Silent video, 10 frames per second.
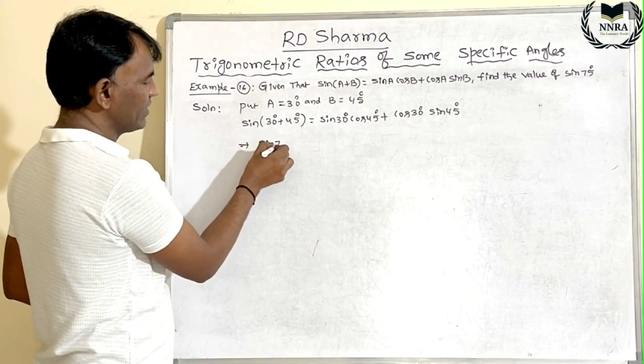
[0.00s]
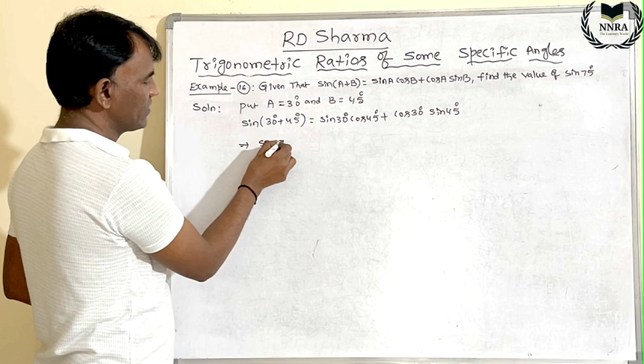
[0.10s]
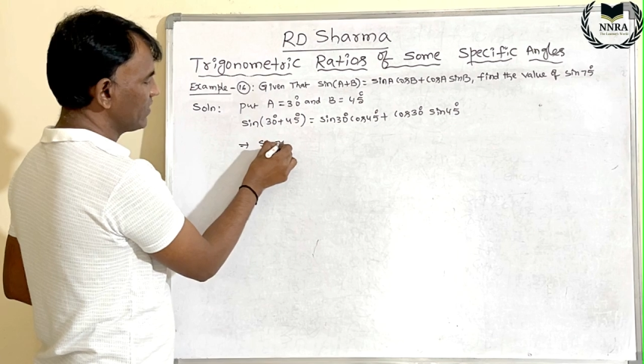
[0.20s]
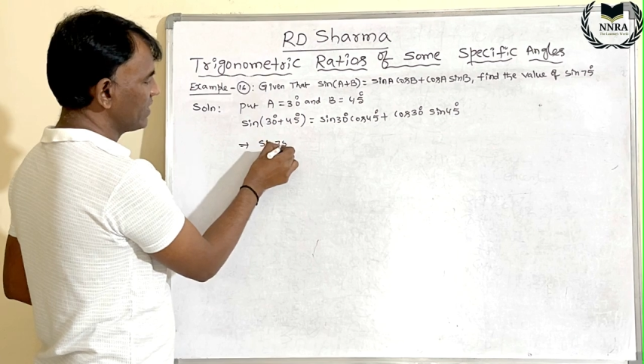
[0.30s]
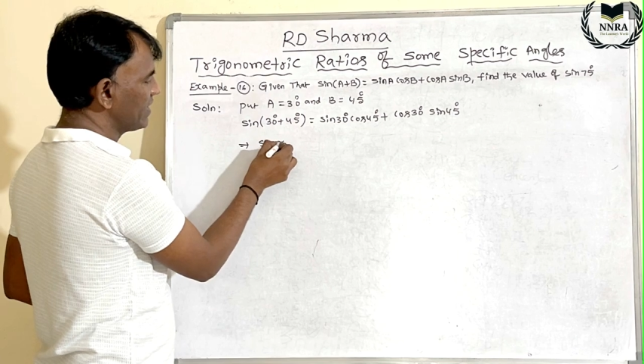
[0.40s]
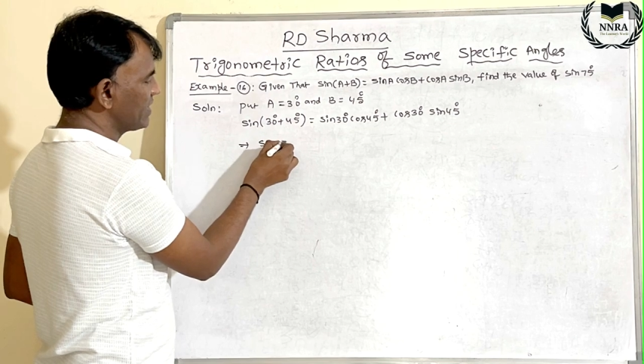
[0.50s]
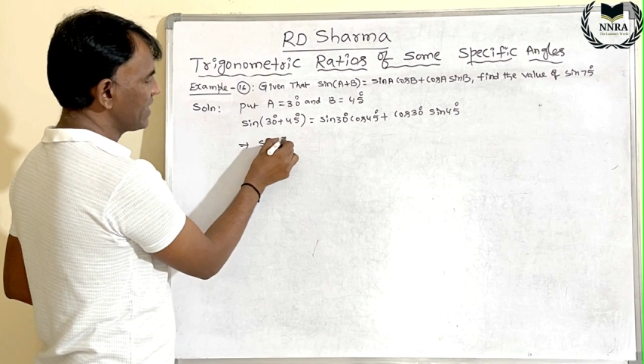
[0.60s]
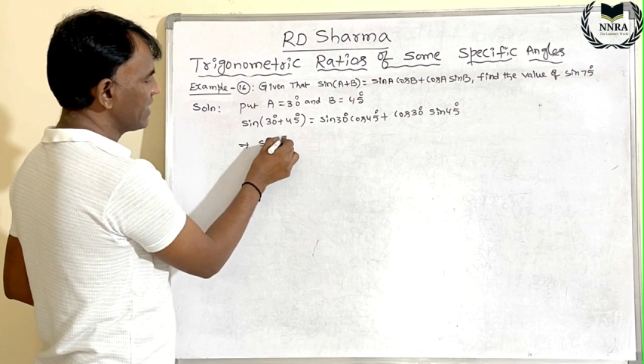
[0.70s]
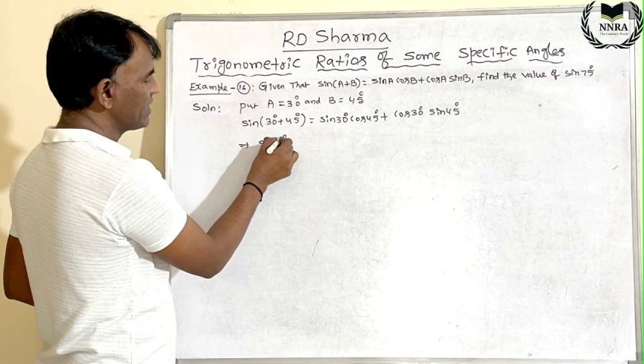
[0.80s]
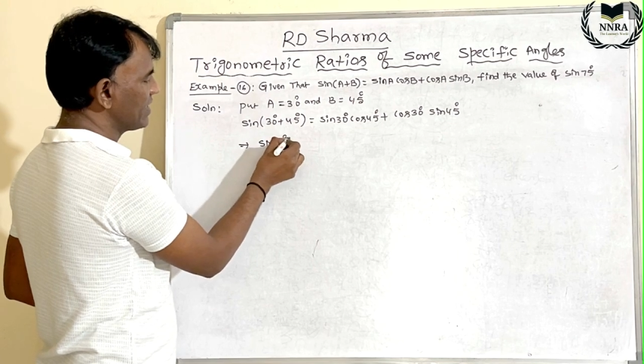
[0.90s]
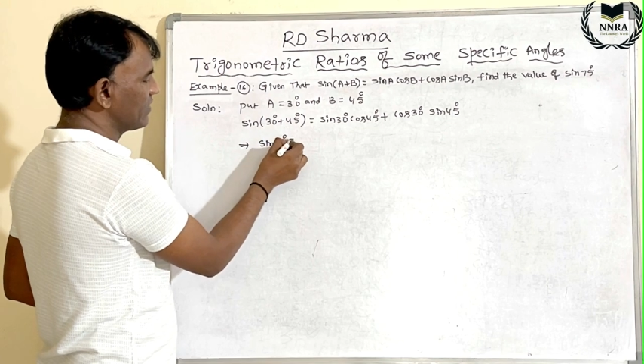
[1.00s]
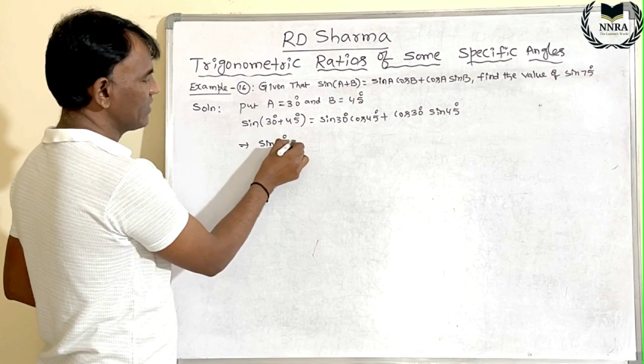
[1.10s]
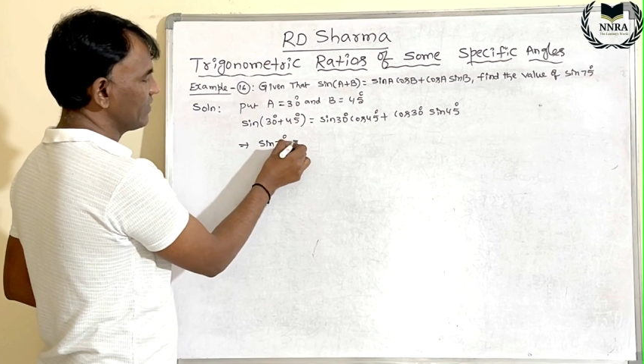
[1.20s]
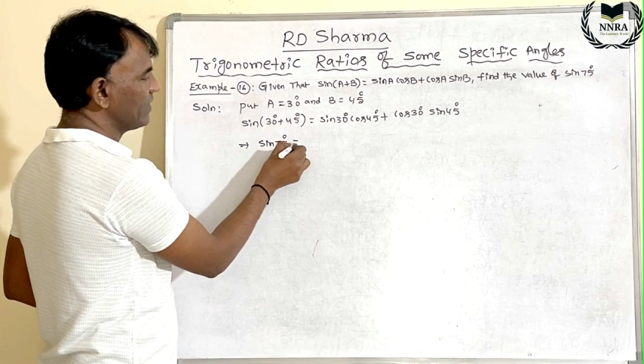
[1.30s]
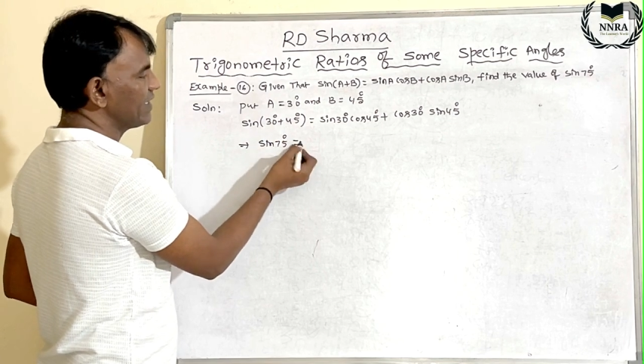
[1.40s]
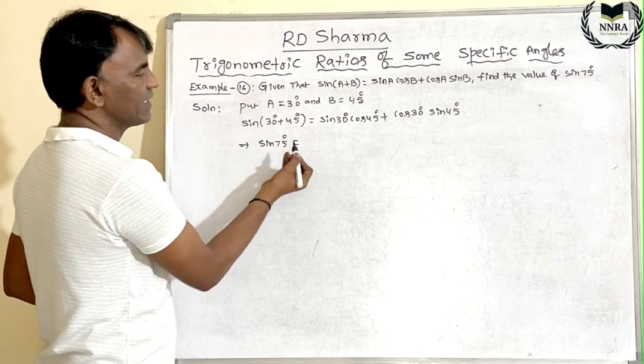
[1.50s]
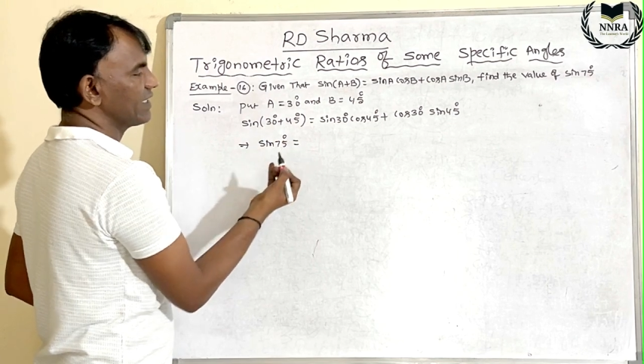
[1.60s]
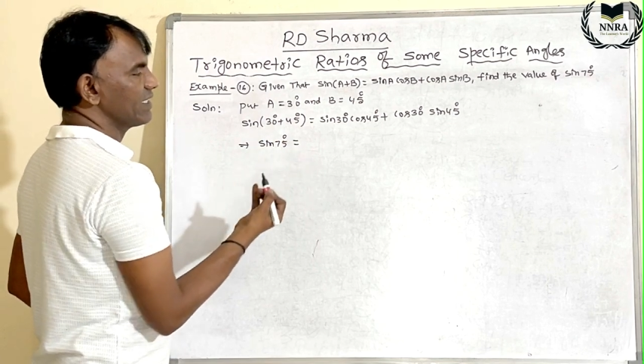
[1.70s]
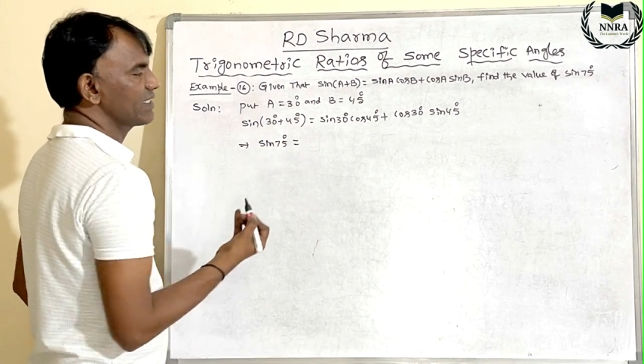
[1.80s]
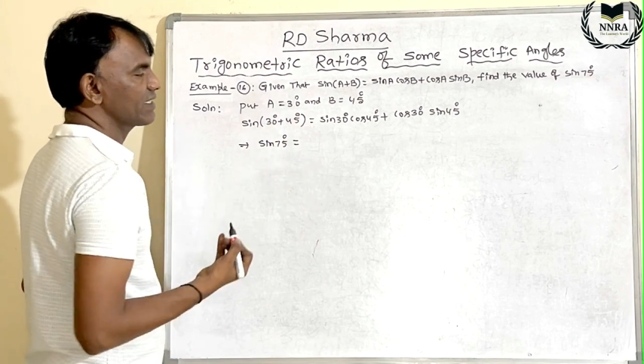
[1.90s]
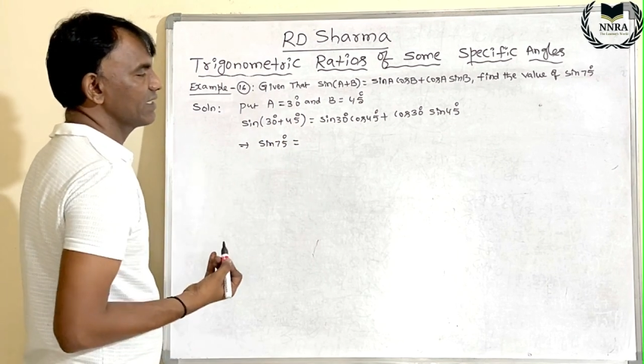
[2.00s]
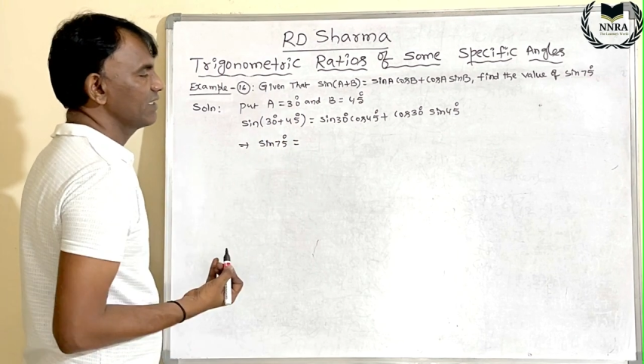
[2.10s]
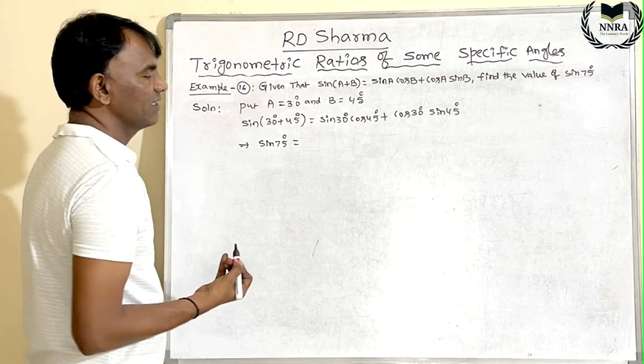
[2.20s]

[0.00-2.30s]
So it is sine 75 degrees.